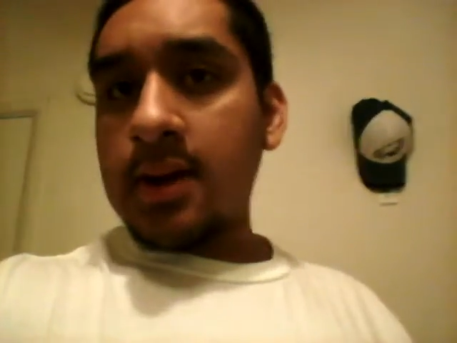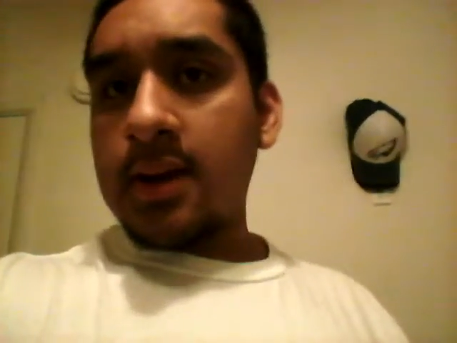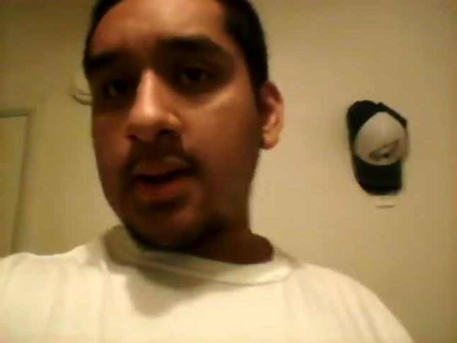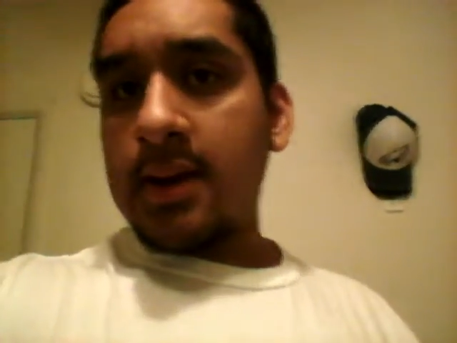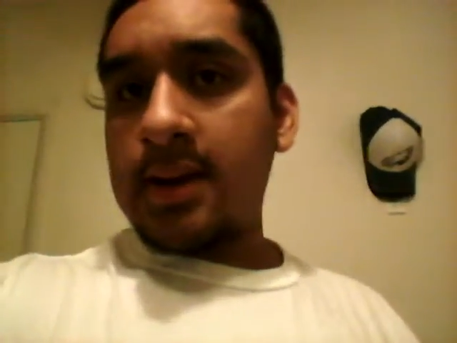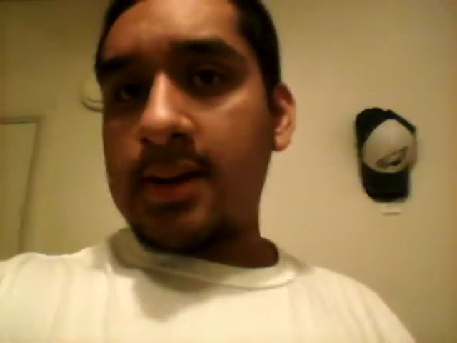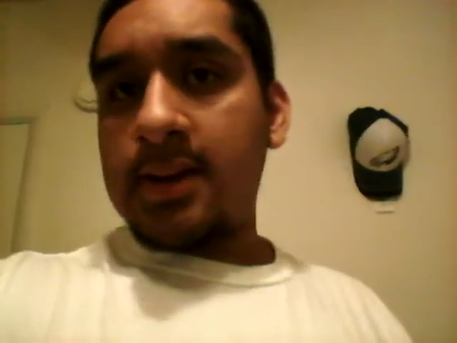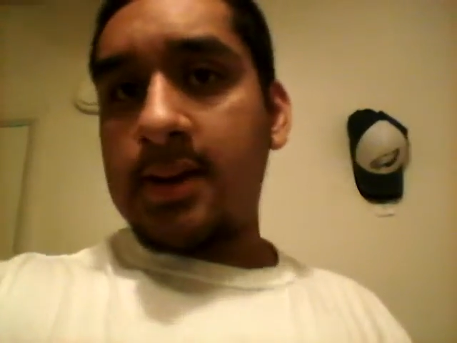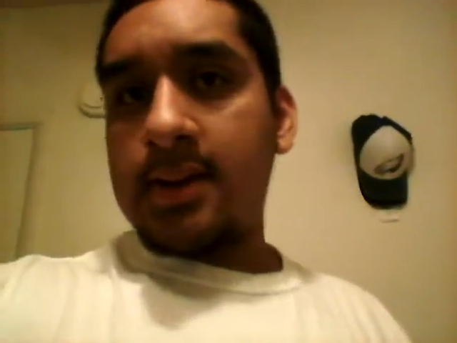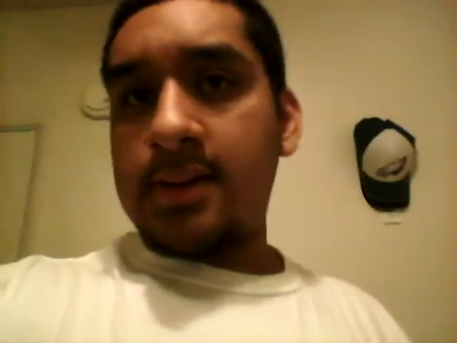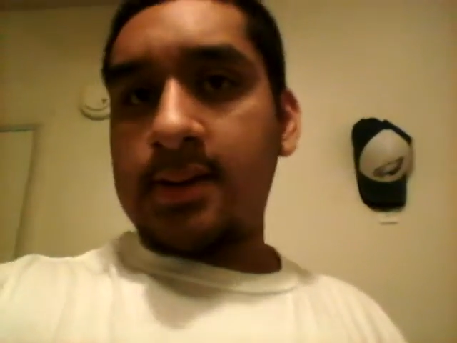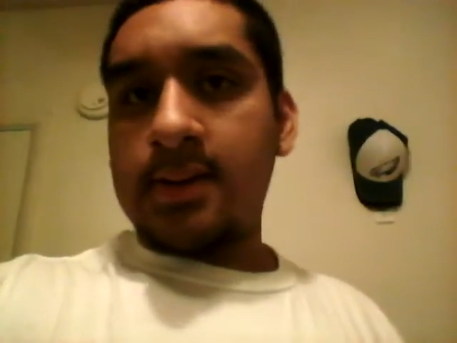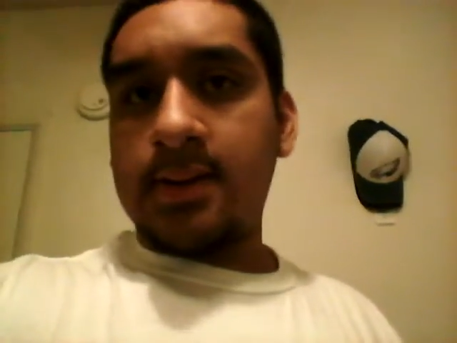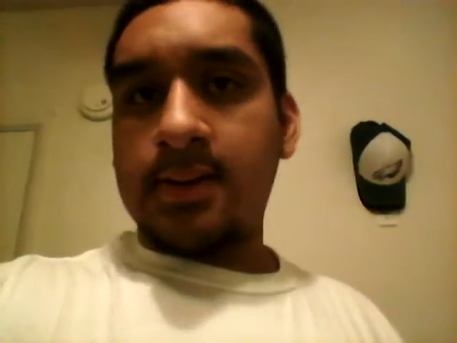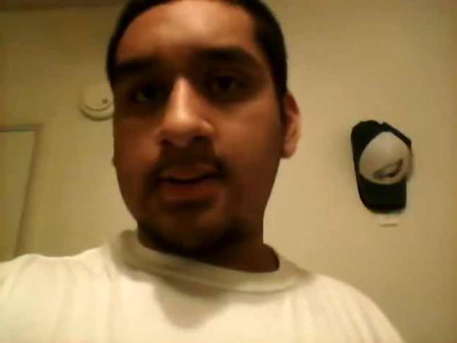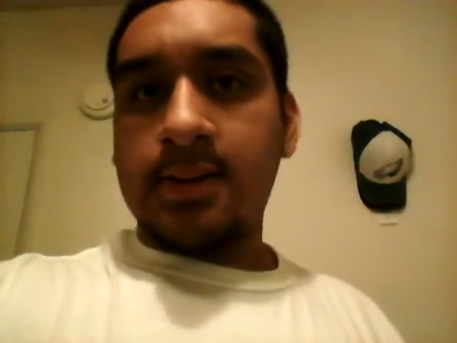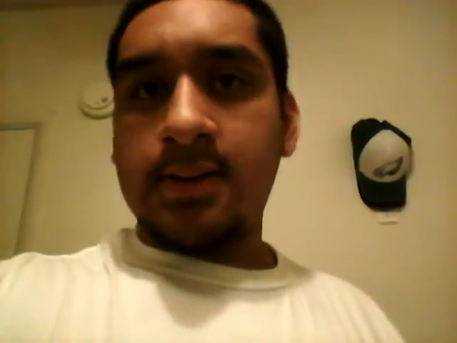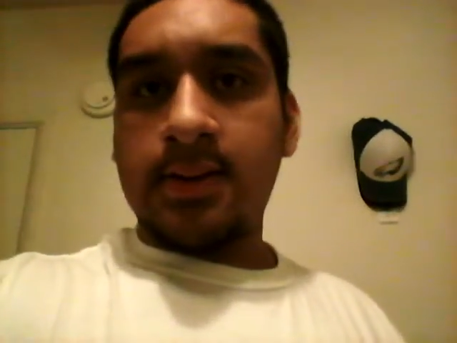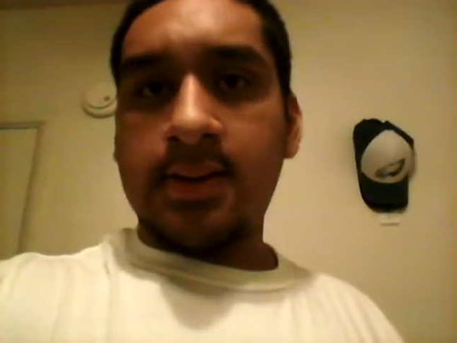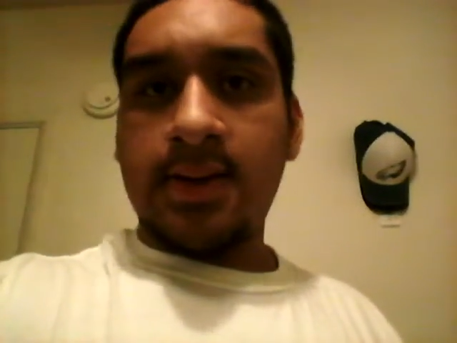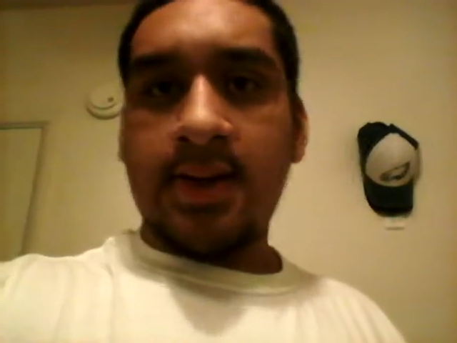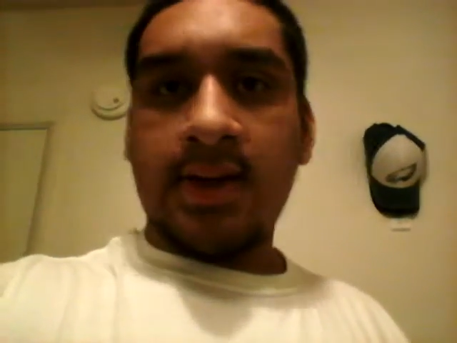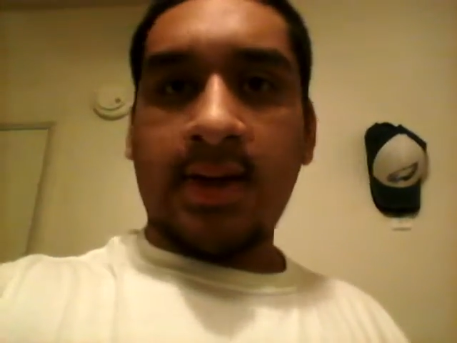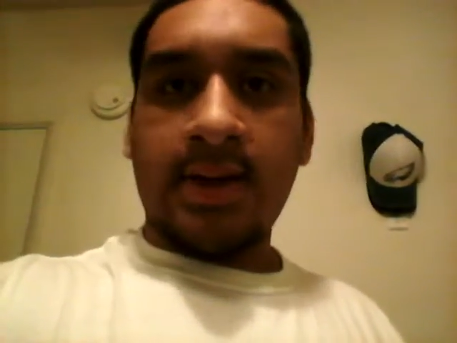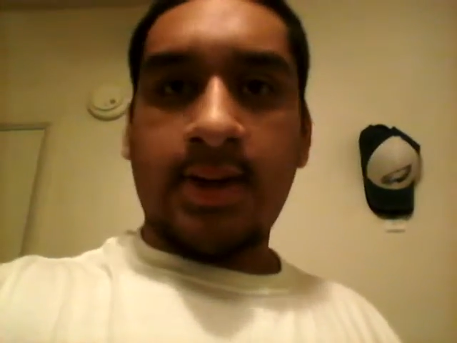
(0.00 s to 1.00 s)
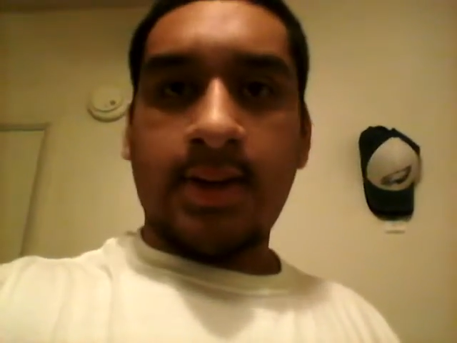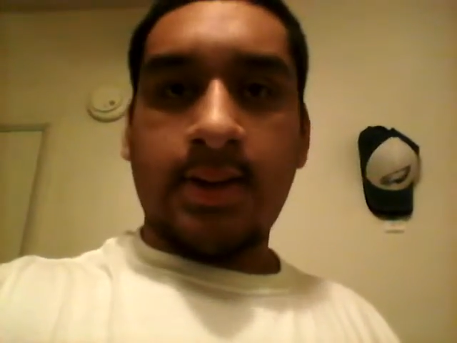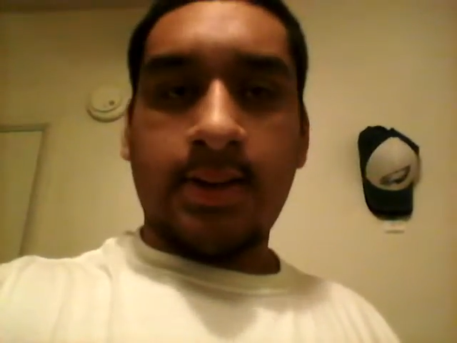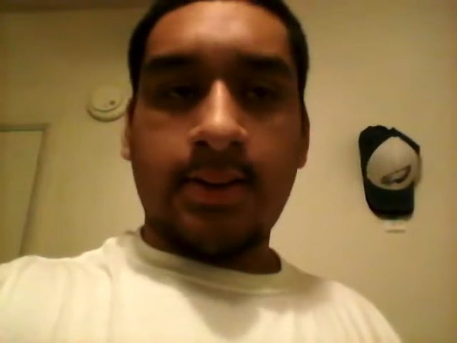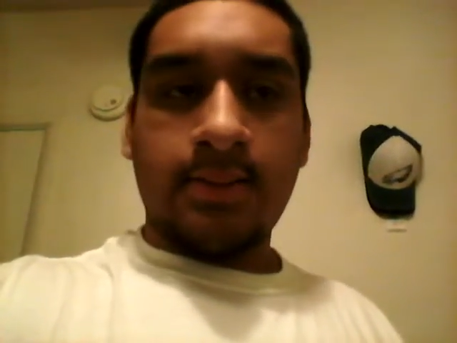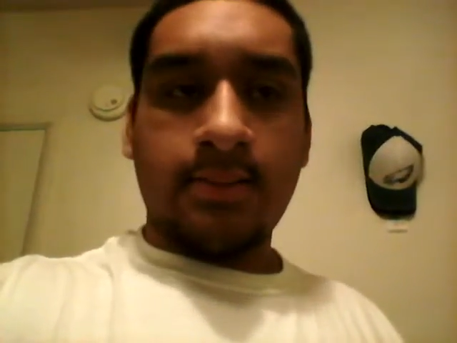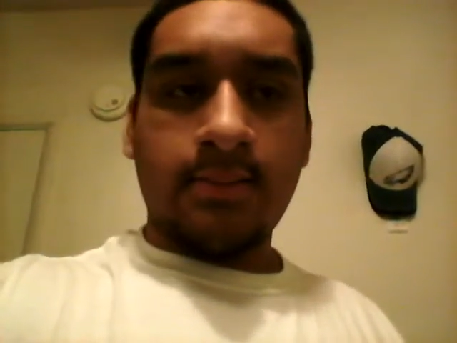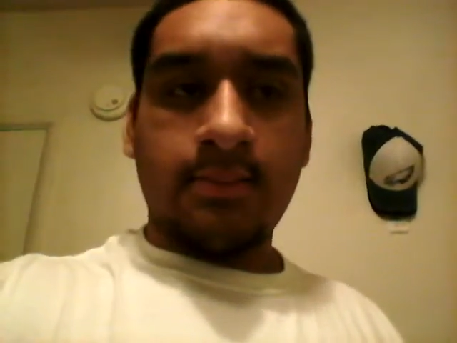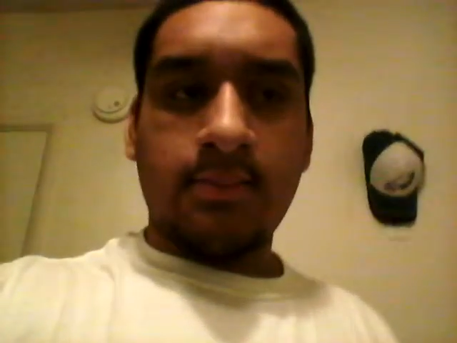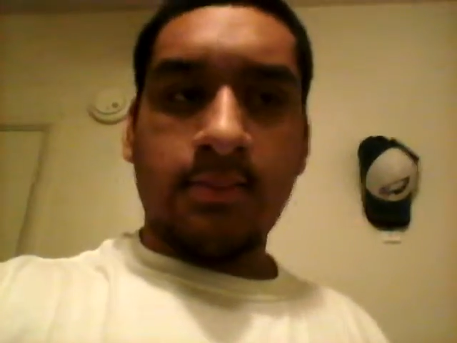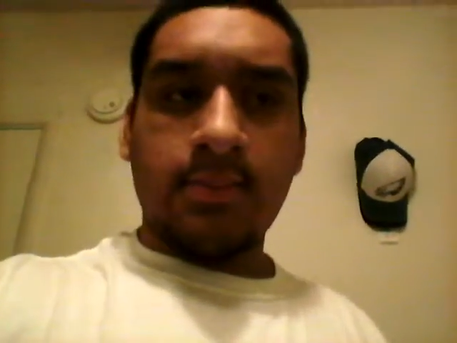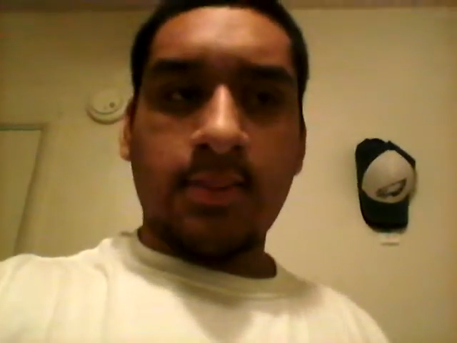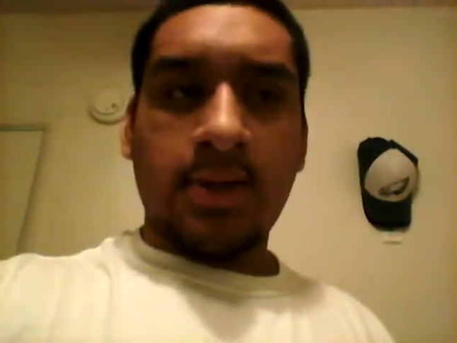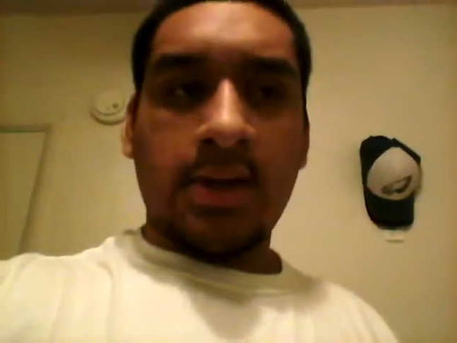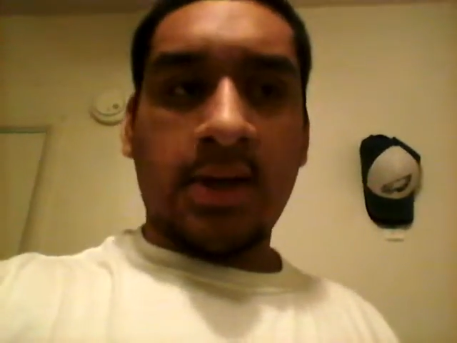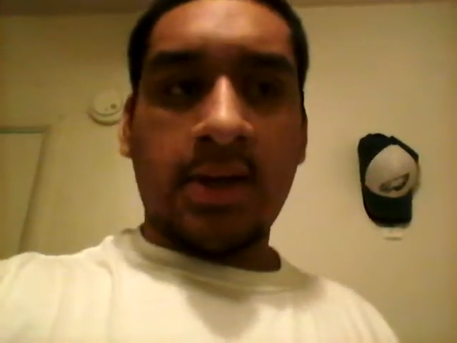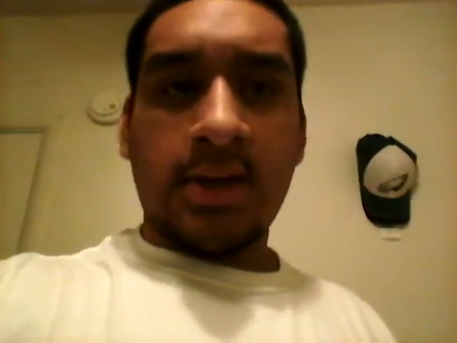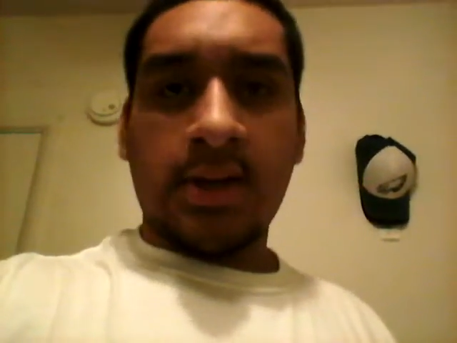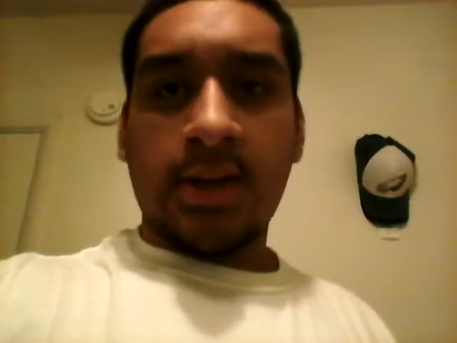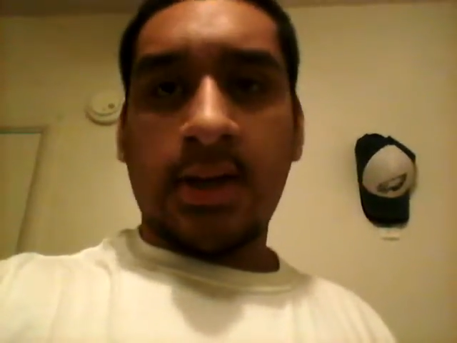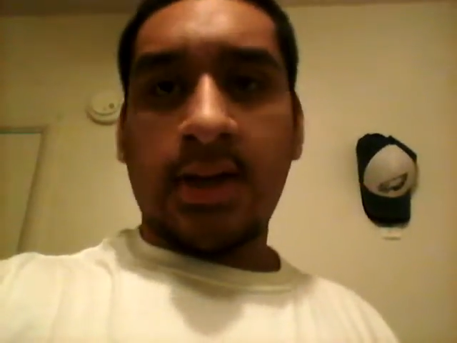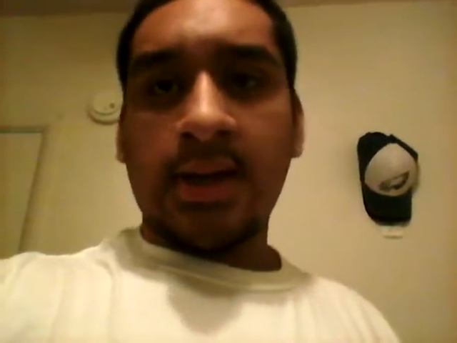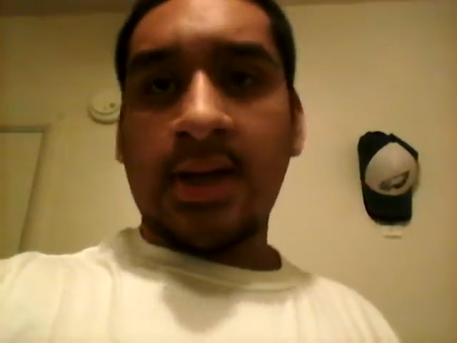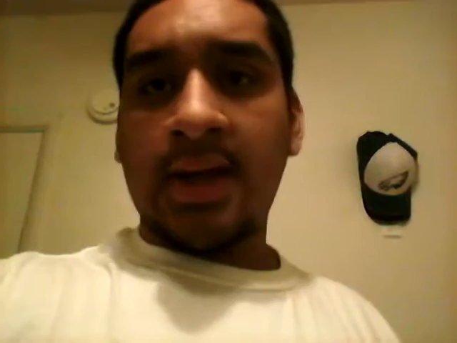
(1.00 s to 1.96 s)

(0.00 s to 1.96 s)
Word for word: And I'm I,